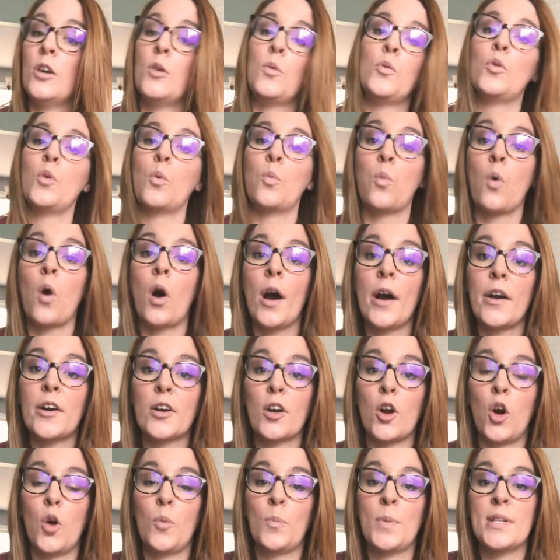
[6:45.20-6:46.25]
The
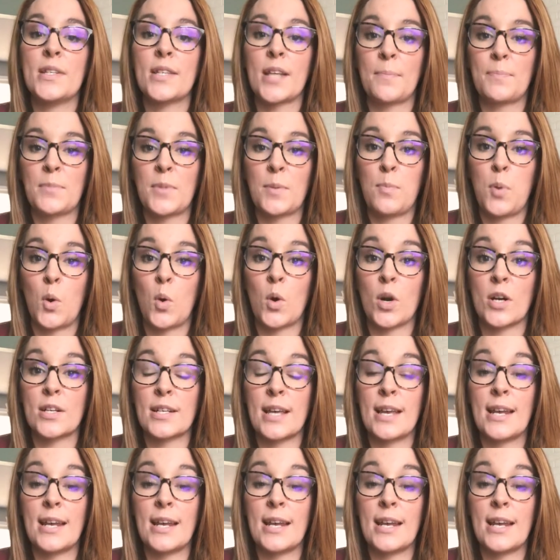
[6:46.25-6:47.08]
water opens up the pores